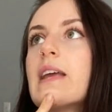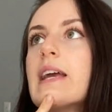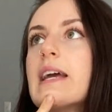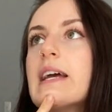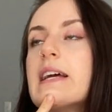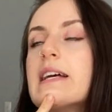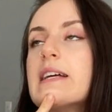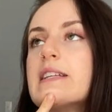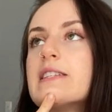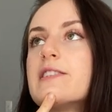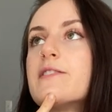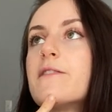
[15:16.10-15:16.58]

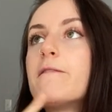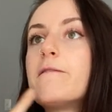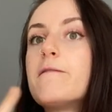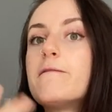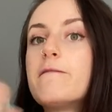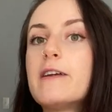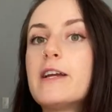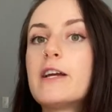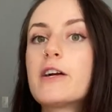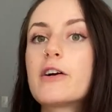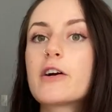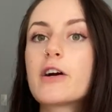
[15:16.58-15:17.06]
is
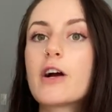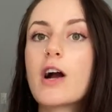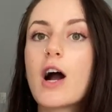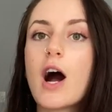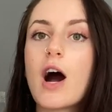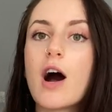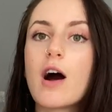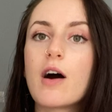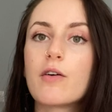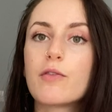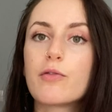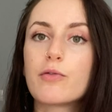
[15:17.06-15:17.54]
fear
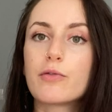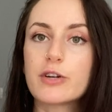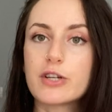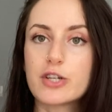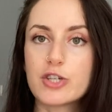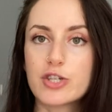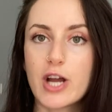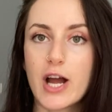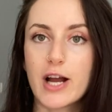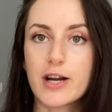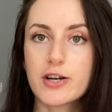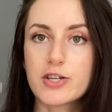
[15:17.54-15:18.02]
of
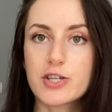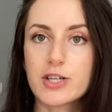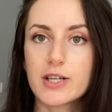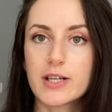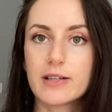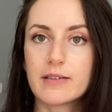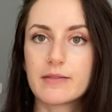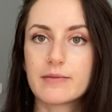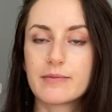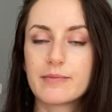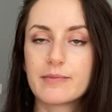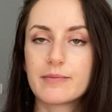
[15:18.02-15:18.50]

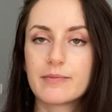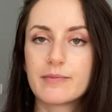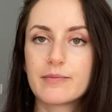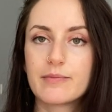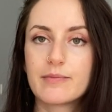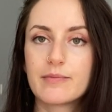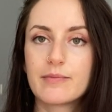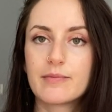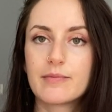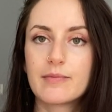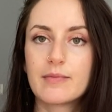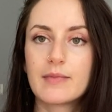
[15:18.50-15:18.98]
rejection.
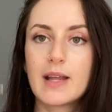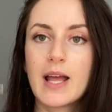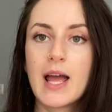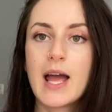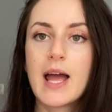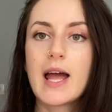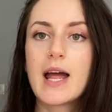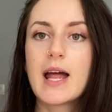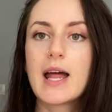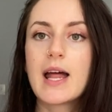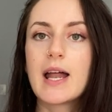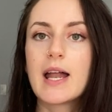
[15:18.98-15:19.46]

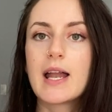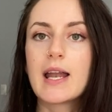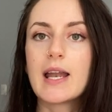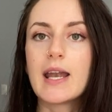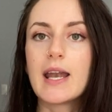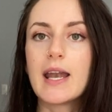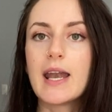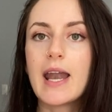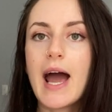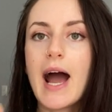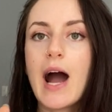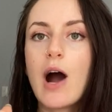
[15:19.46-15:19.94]

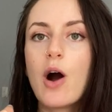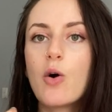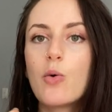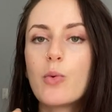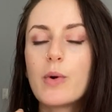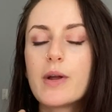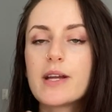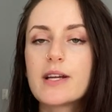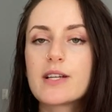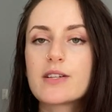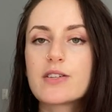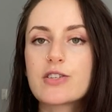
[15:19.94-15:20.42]
Now
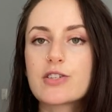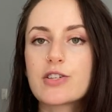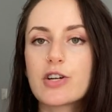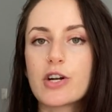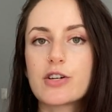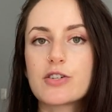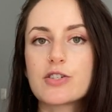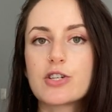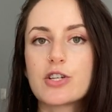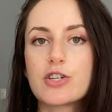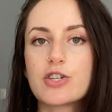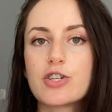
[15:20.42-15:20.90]
we can
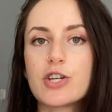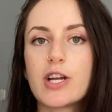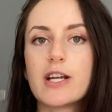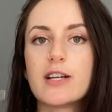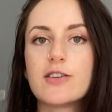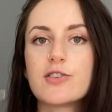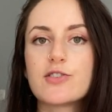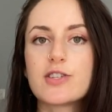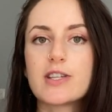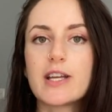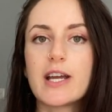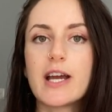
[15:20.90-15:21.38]
start to
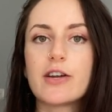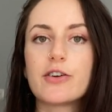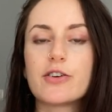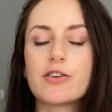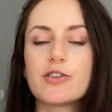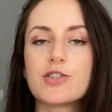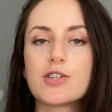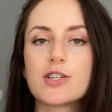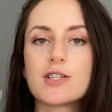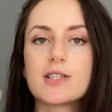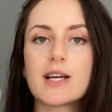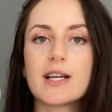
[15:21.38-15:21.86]
change the
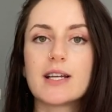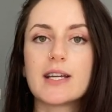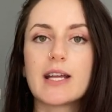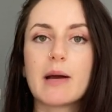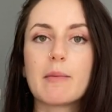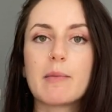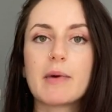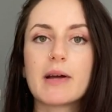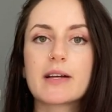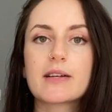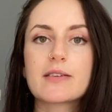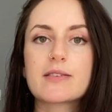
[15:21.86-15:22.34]
energy
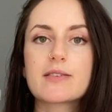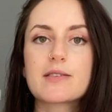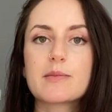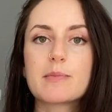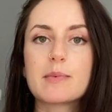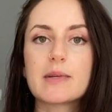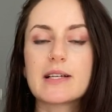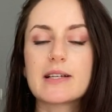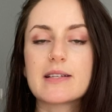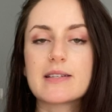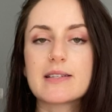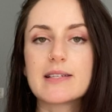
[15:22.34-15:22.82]
dynamics
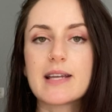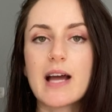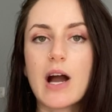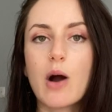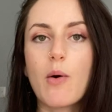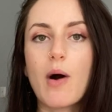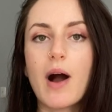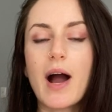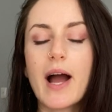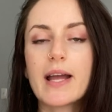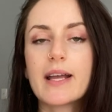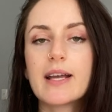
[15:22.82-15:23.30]
because
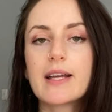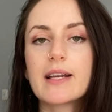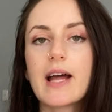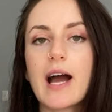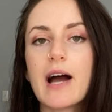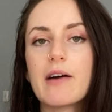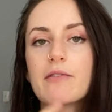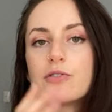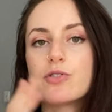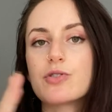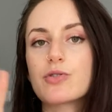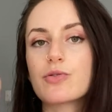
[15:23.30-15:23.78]
now I can
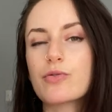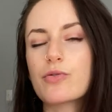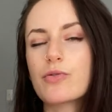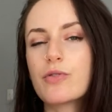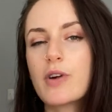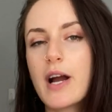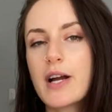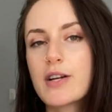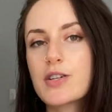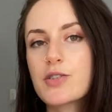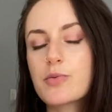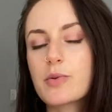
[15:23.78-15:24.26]
have a
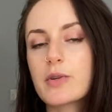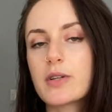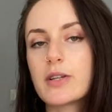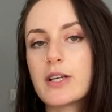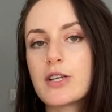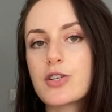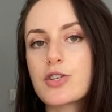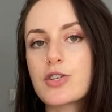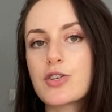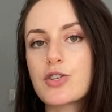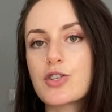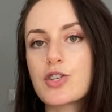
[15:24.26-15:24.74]
direct
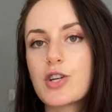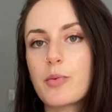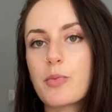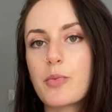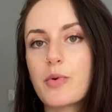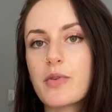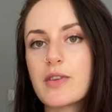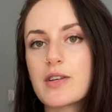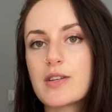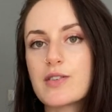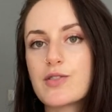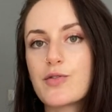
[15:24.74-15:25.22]
relationship
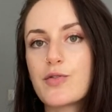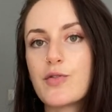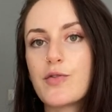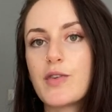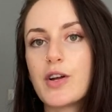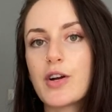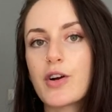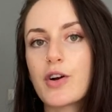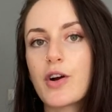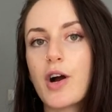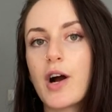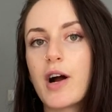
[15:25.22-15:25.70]
with this
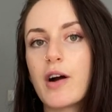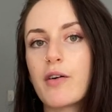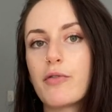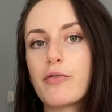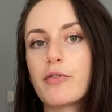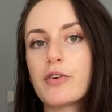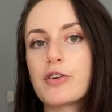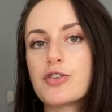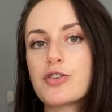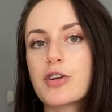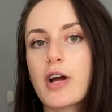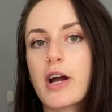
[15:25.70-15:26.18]
fear
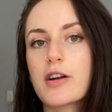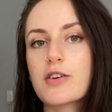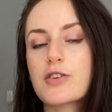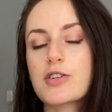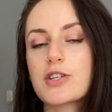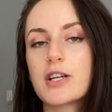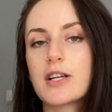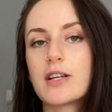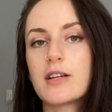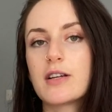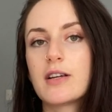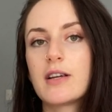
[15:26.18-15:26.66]
of
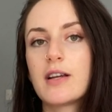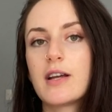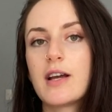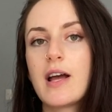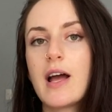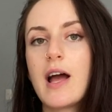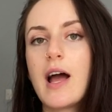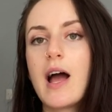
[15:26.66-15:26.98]
rejection,